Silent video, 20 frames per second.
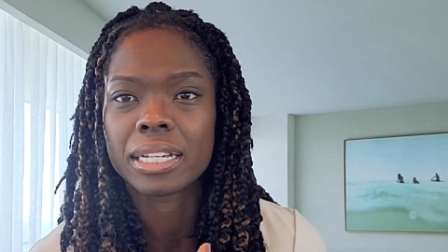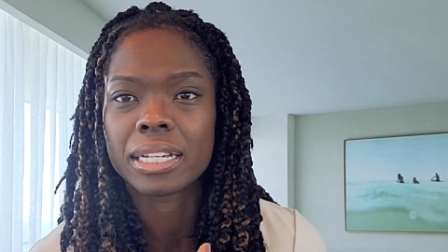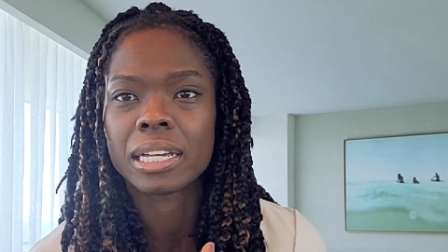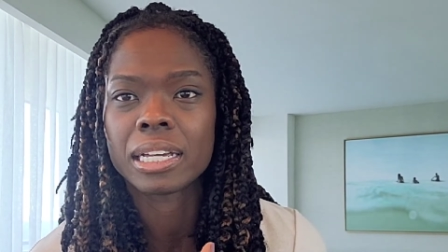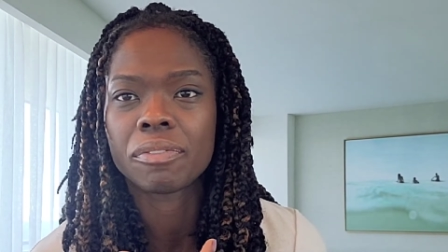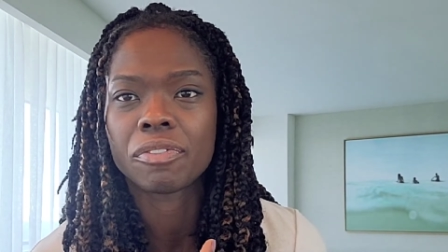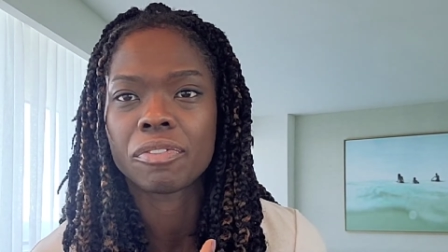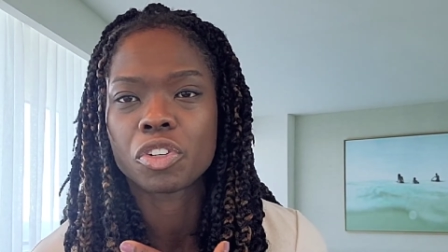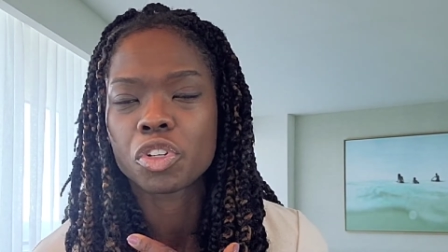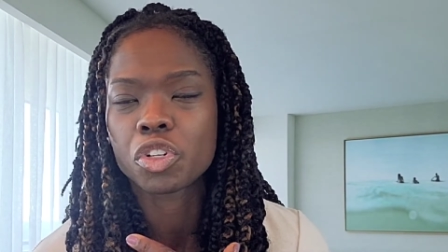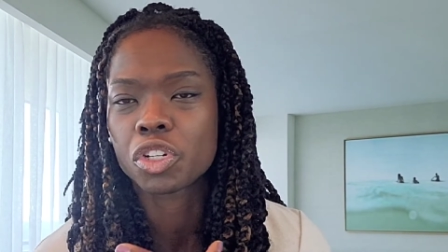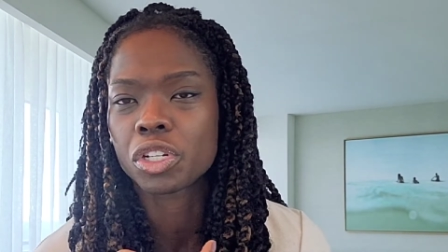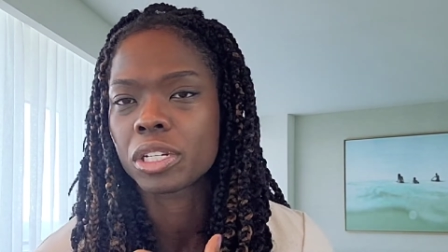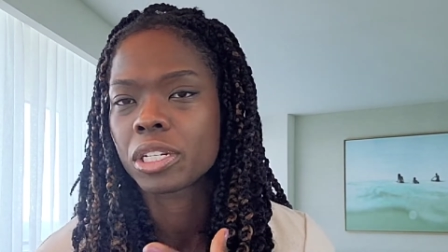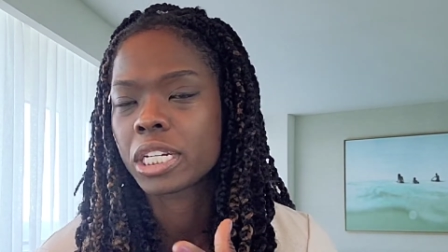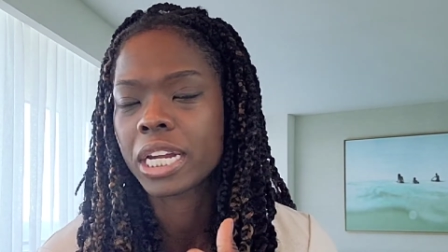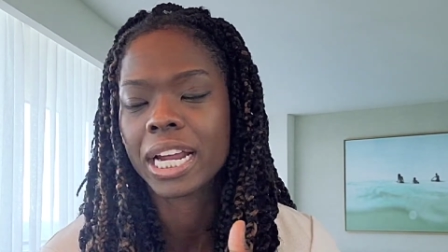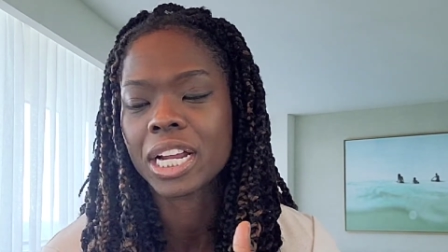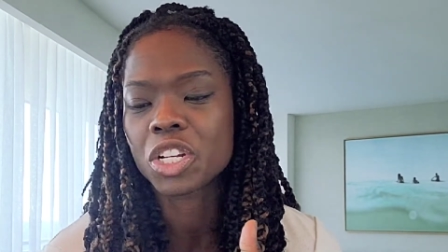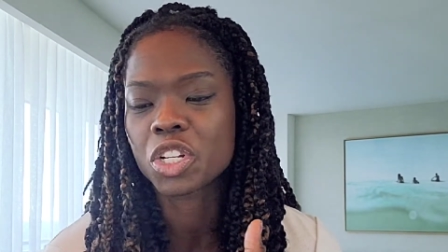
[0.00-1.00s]
if you
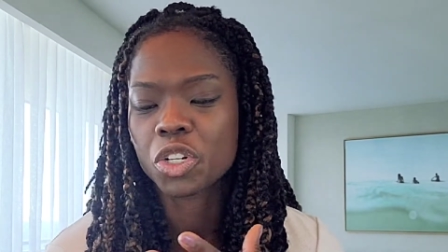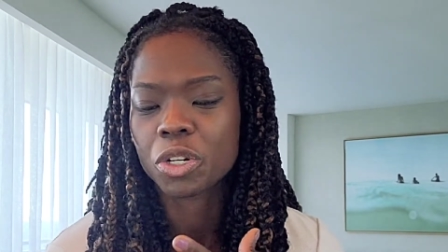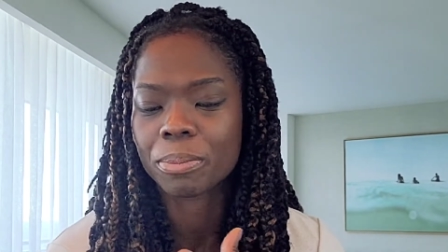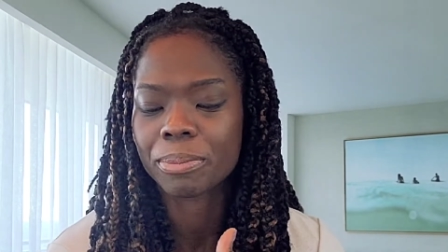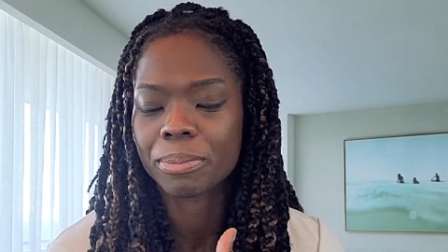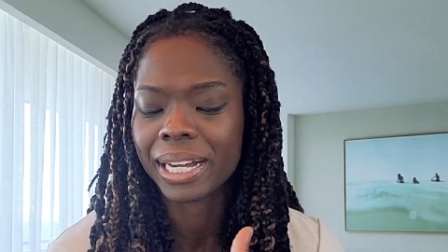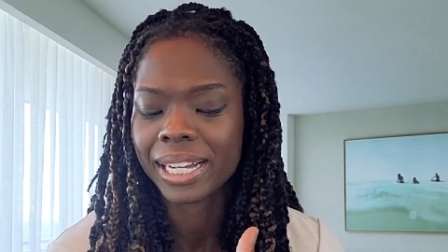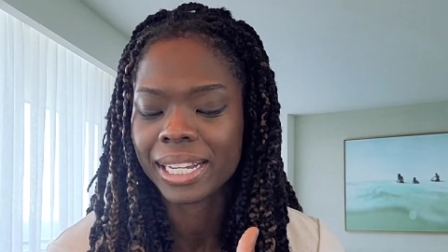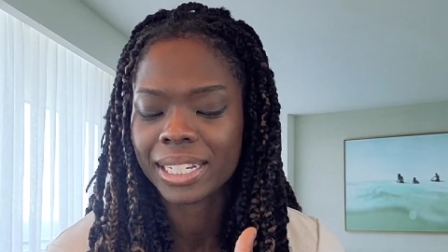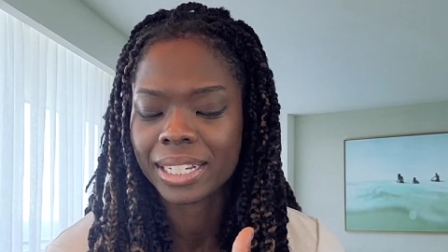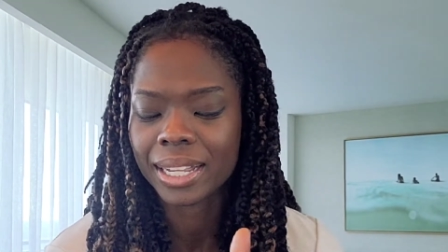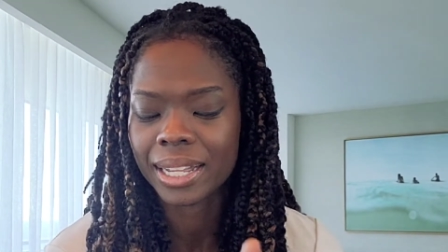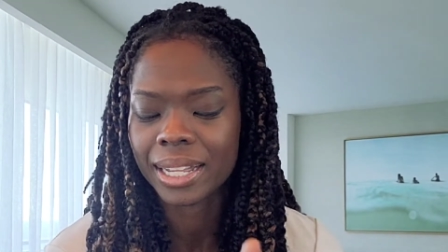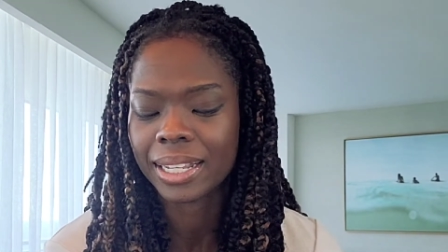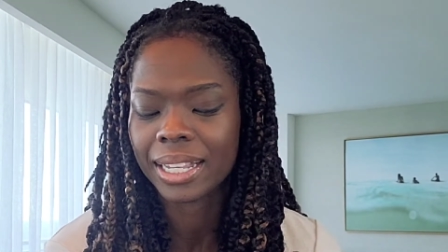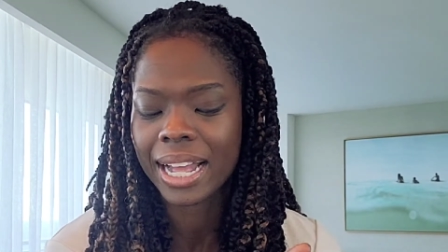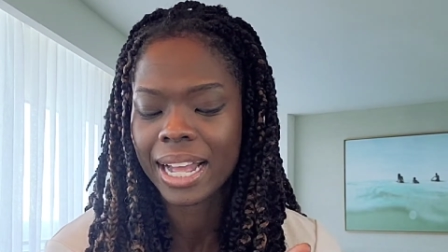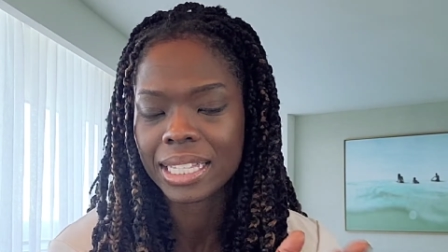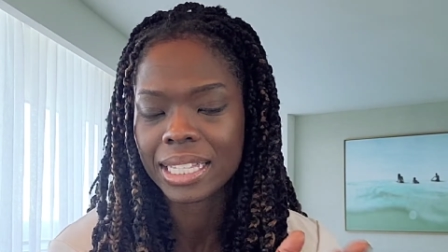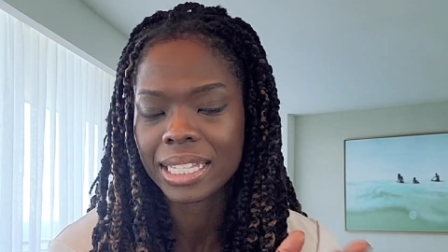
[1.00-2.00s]
change your mind
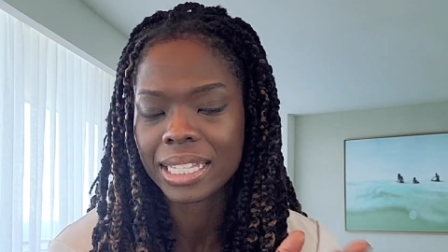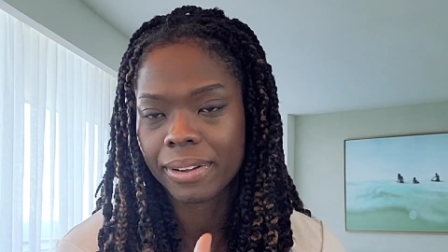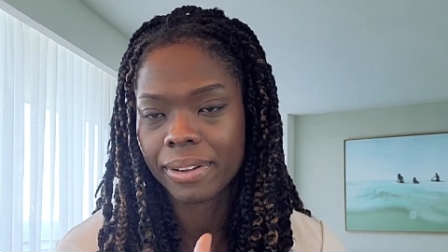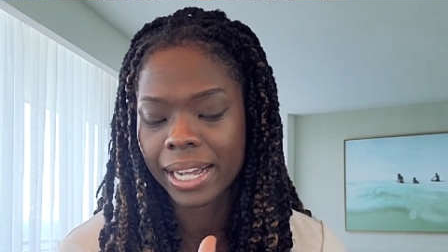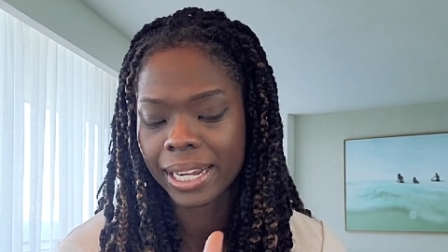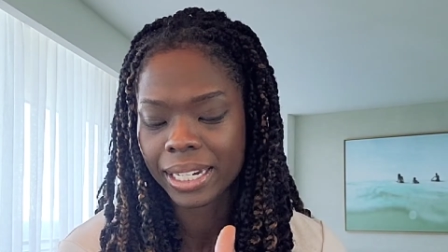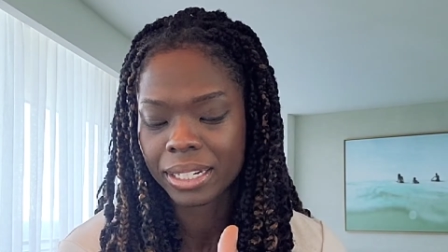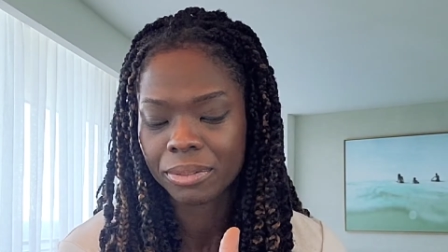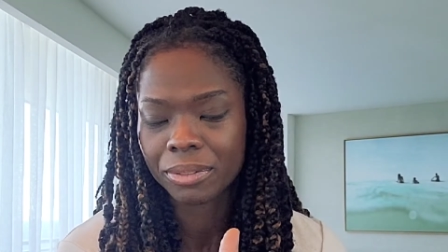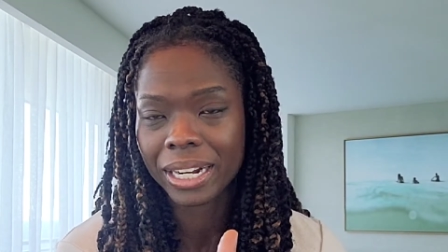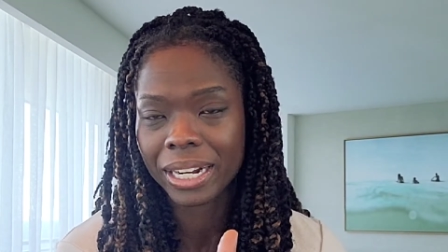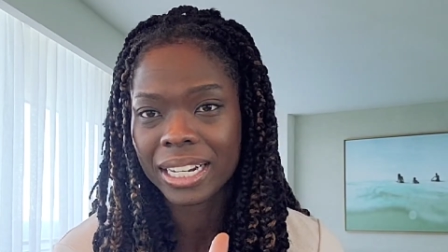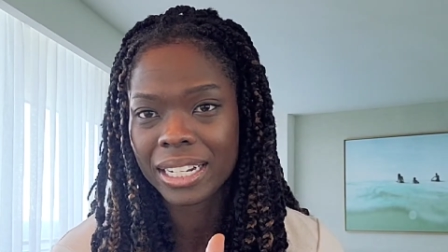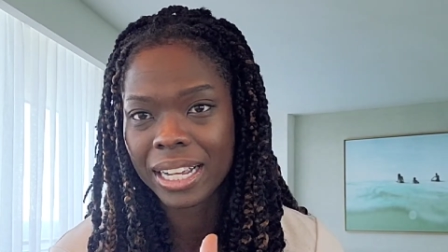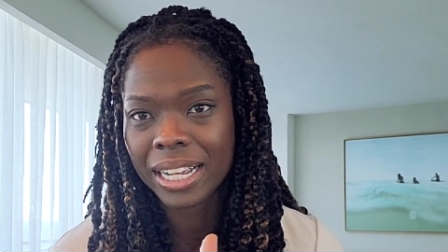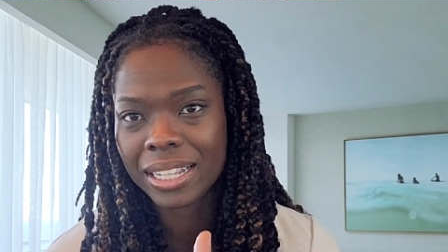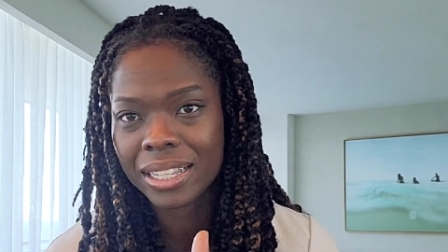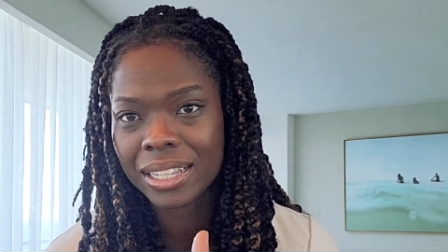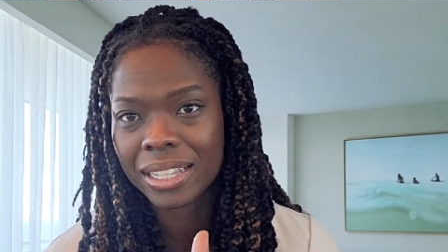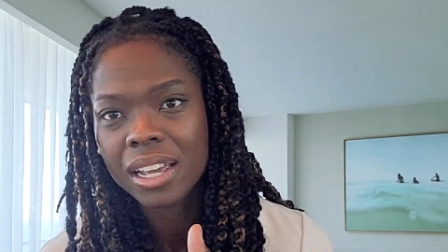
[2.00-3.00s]
and that's fine right
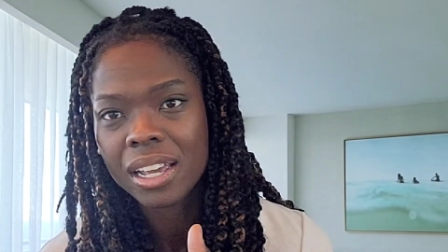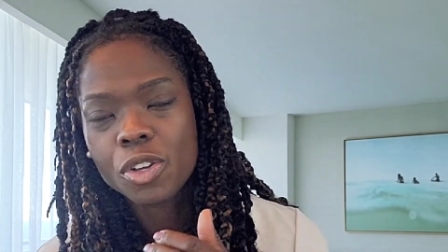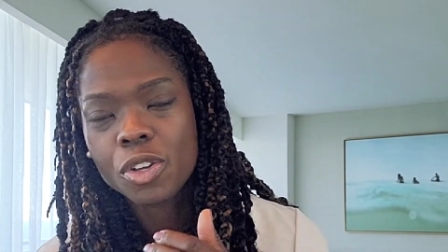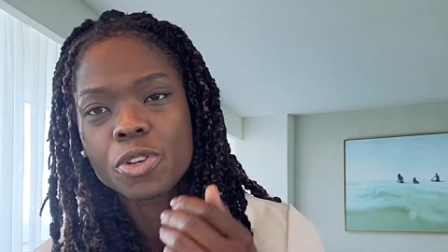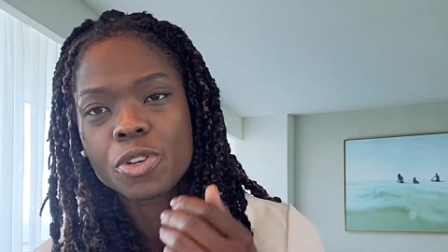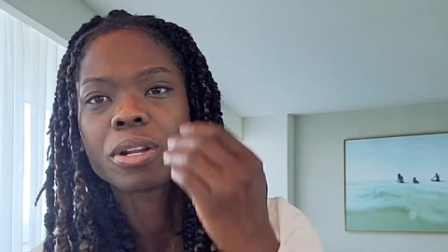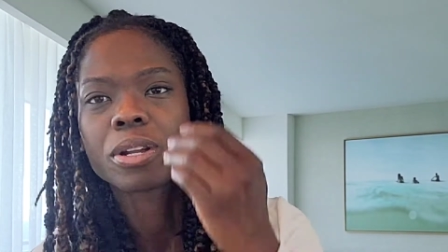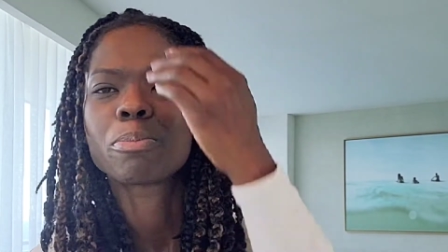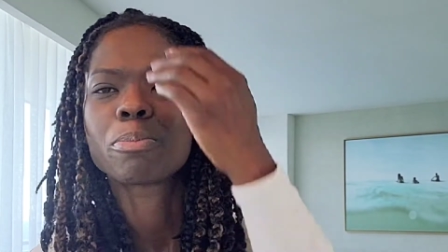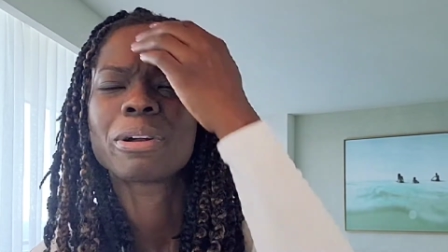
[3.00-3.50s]
and you can